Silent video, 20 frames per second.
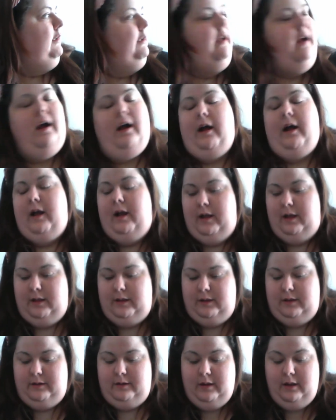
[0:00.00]

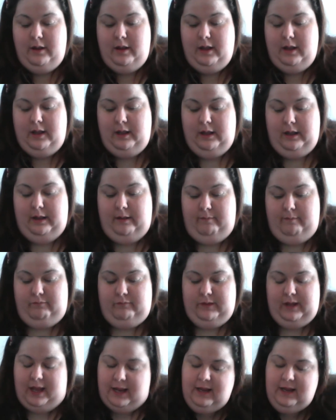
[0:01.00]
Uh,
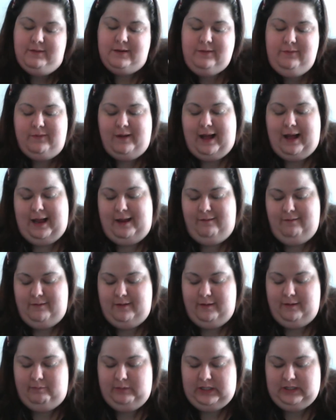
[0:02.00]
I give it a five.
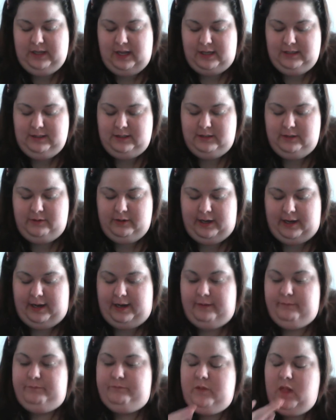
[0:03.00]
The sauce is
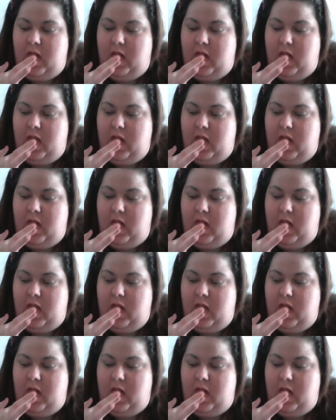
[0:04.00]
okay.